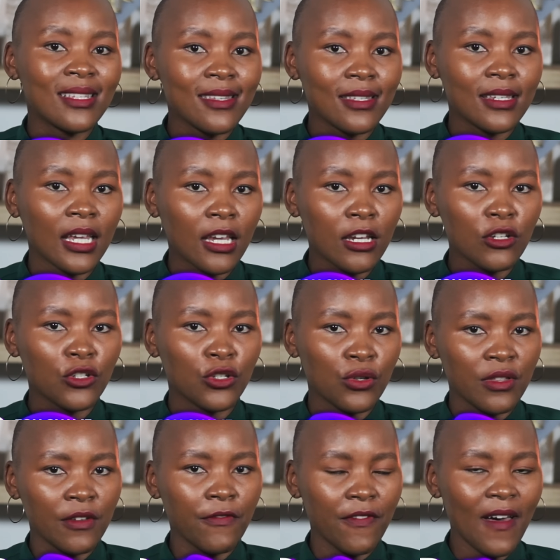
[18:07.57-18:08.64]
sticking
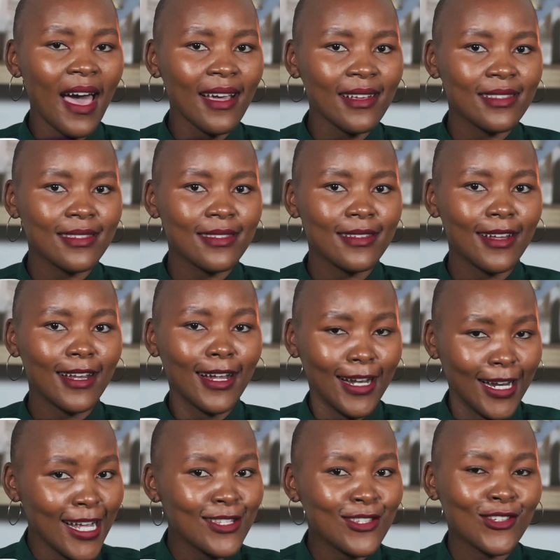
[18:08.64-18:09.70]
to the facts.
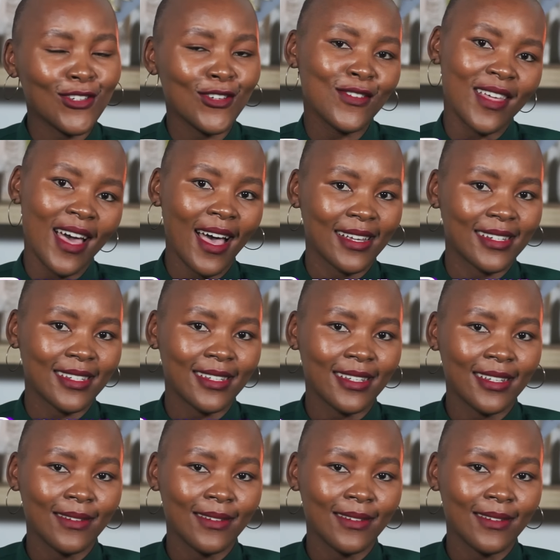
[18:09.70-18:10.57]
Let's do that.